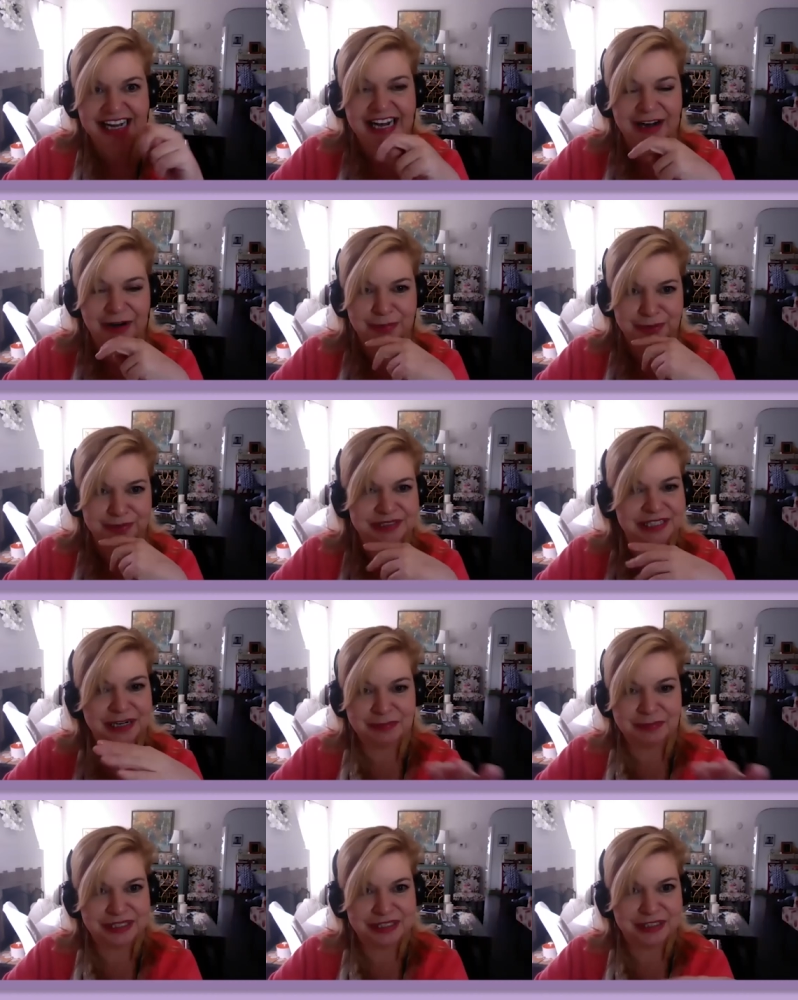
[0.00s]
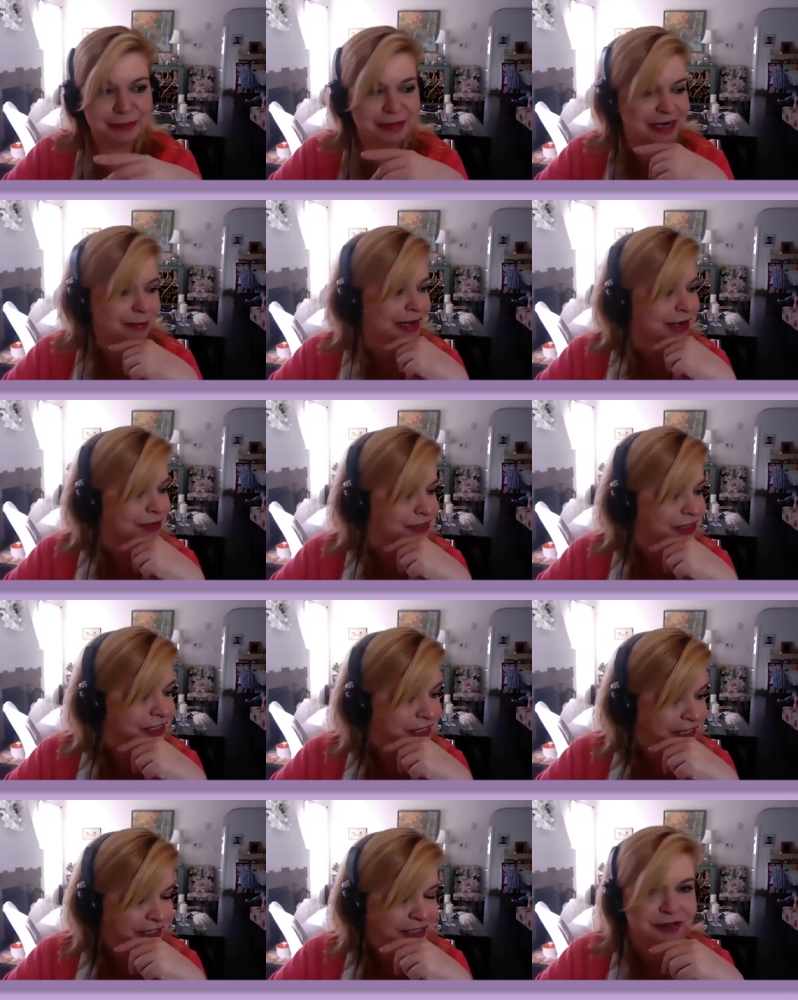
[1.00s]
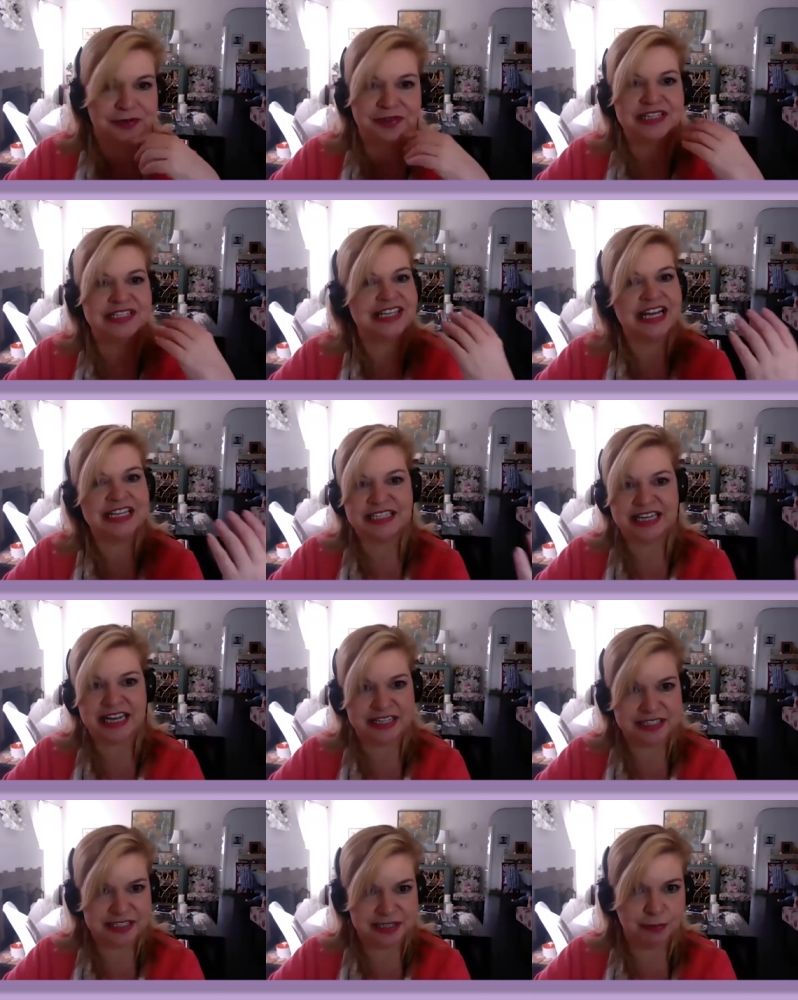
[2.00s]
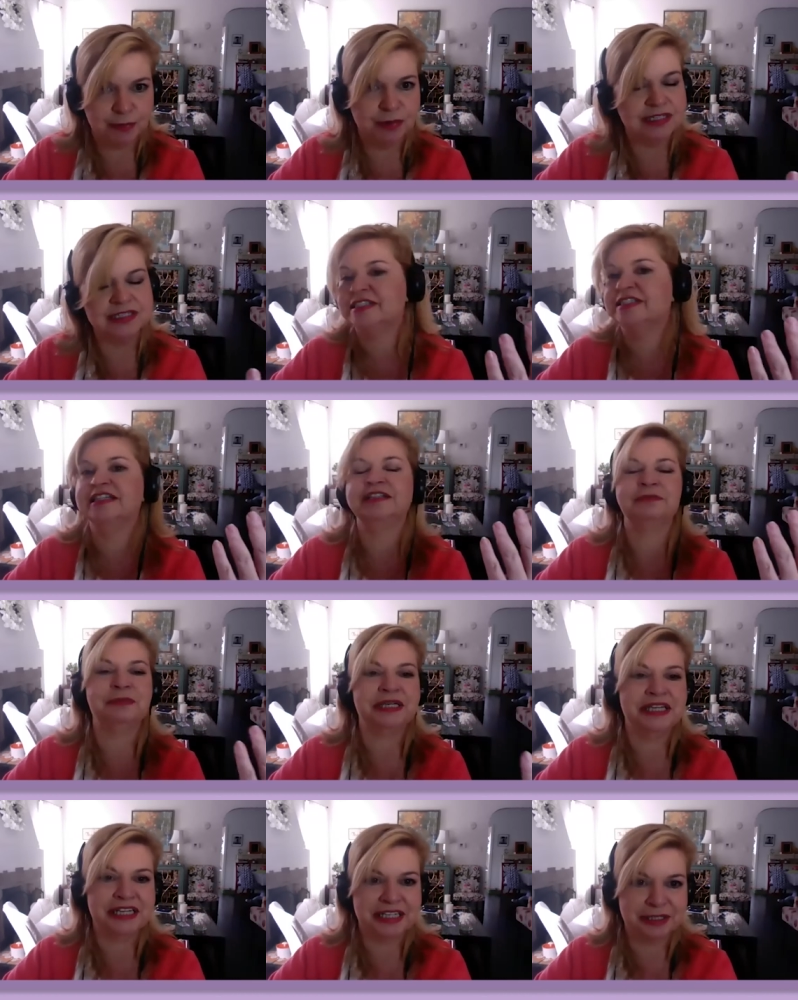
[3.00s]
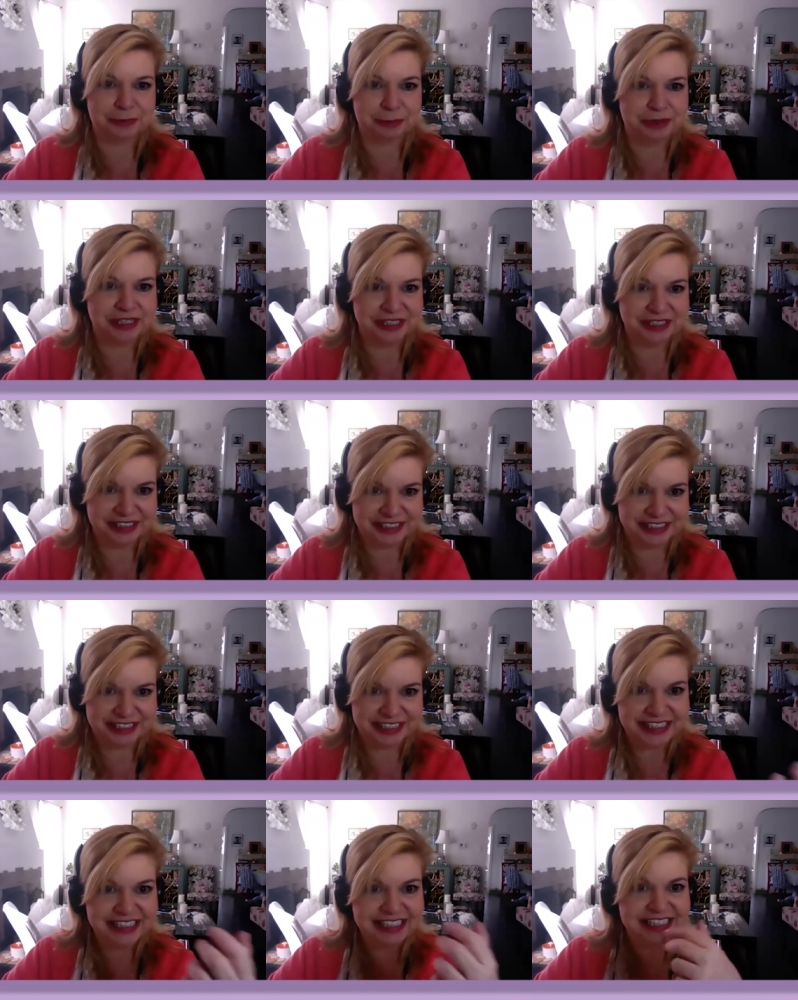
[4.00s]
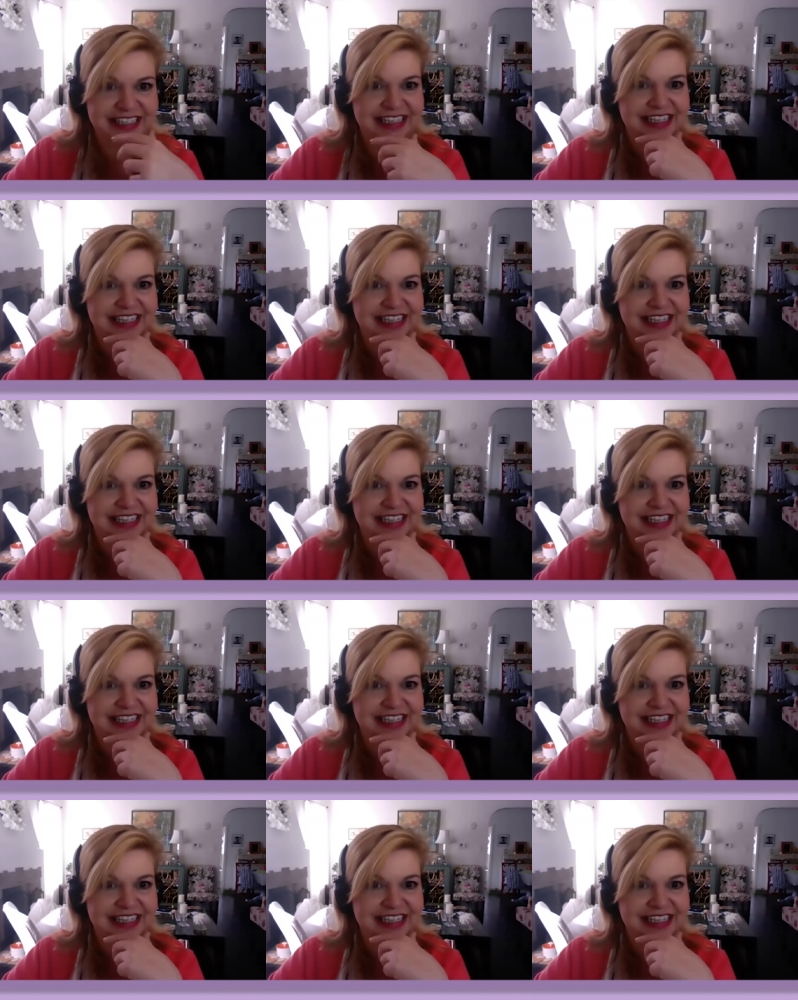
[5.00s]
album? Tell me a little bit about you know the dead dance and what does it mean really. Yeah.